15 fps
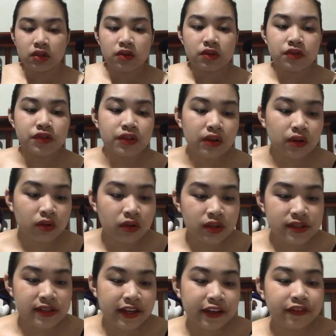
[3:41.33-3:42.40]
so
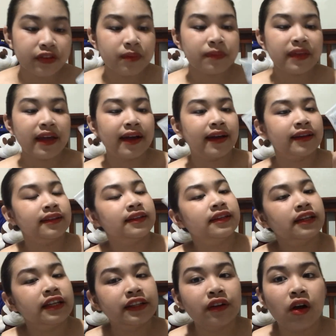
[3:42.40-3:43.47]
aside from that,
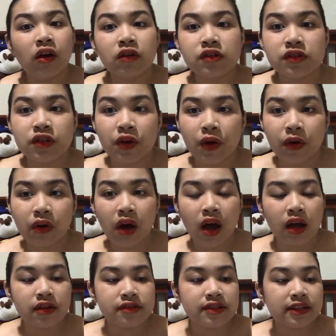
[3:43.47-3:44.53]
it also
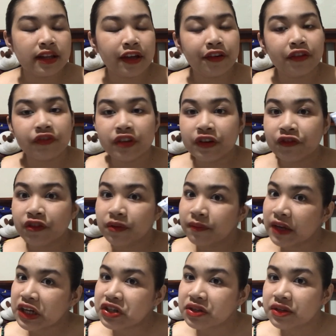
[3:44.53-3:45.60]
has a lot of
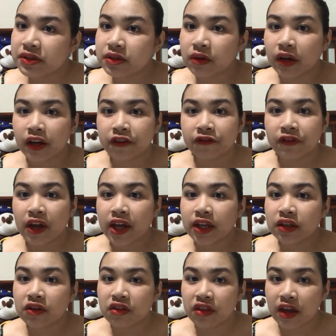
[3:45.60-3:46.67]
information, so I
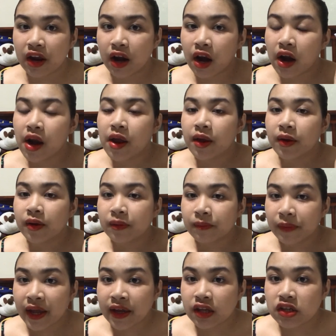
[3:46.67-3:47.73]
find their
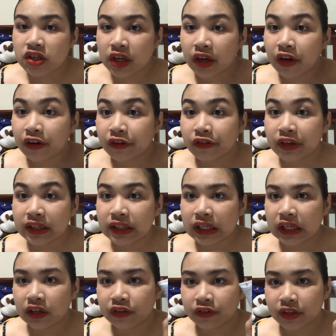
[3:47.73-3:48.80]
packaging
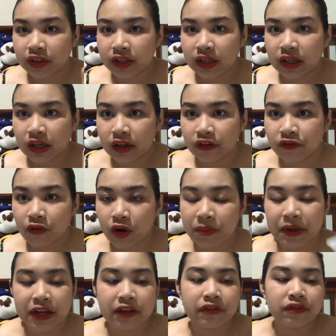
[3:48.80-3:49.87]
really, really
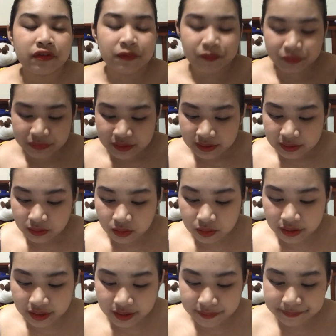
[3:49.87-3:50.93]
informative.
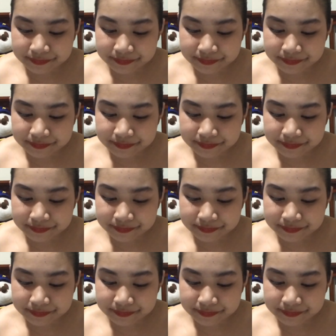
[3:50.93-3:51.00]
Okay,